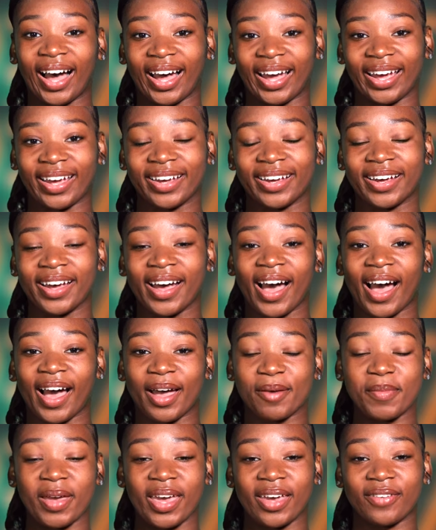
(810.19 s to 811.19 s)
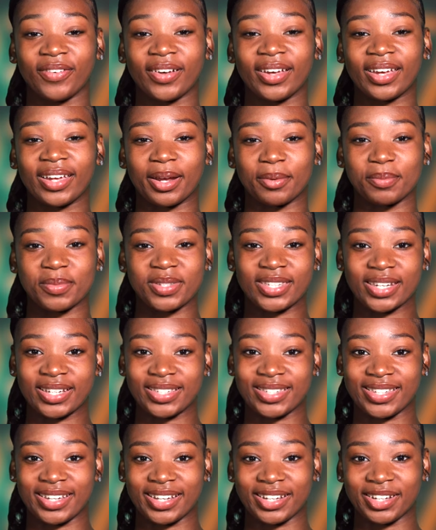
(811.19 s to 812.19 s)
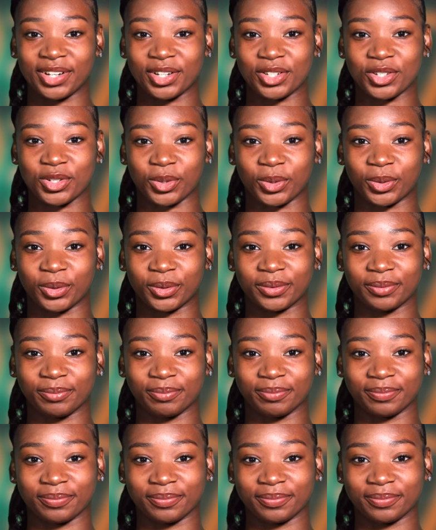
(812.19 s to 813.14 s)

Hi, I'm Ava and I'm 16 years old.